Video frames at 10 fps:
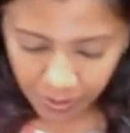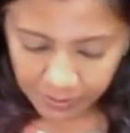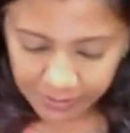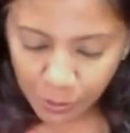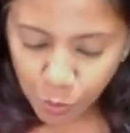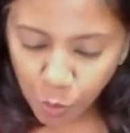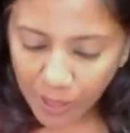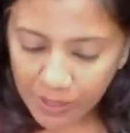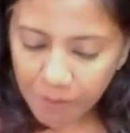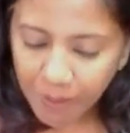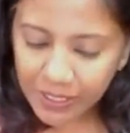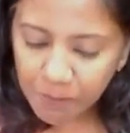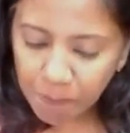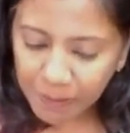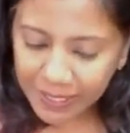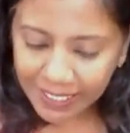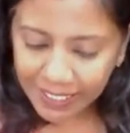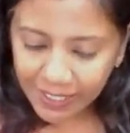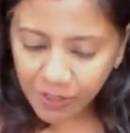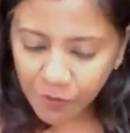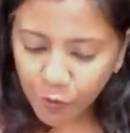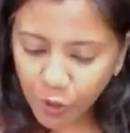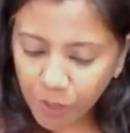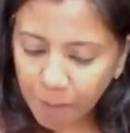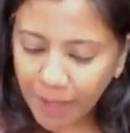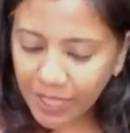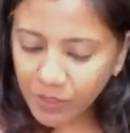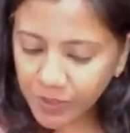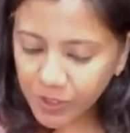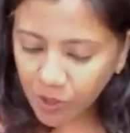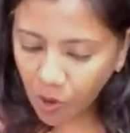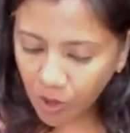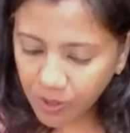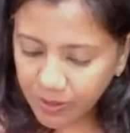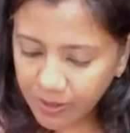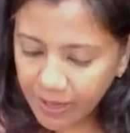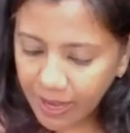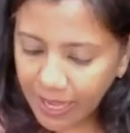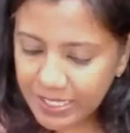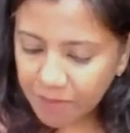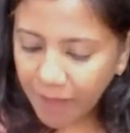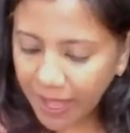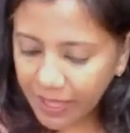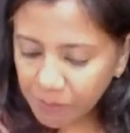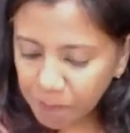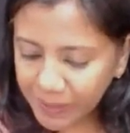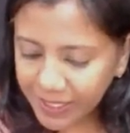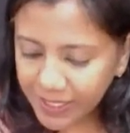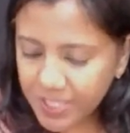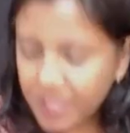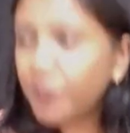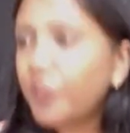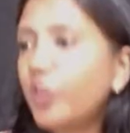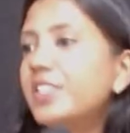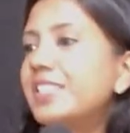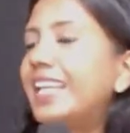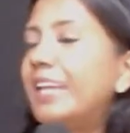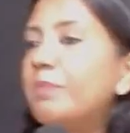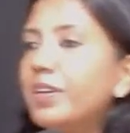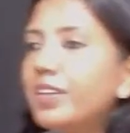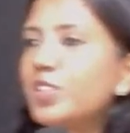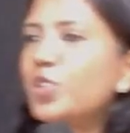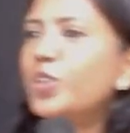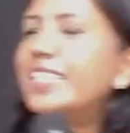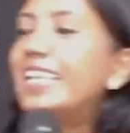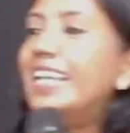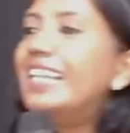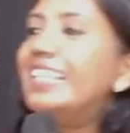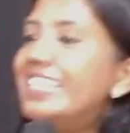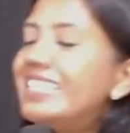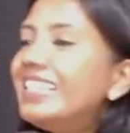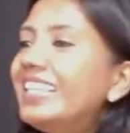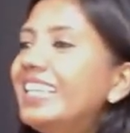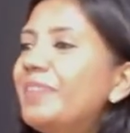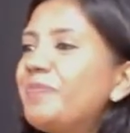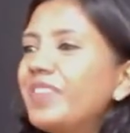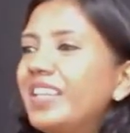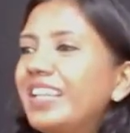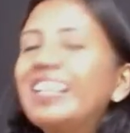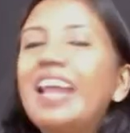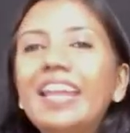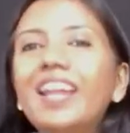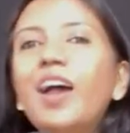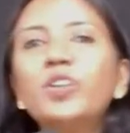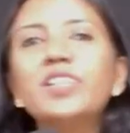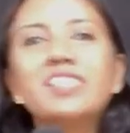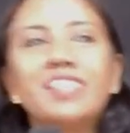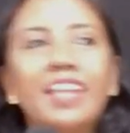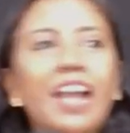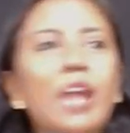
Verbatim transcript: that one might plead for a man with god as a man pleads for his neighbor so he's literally crying out and saying i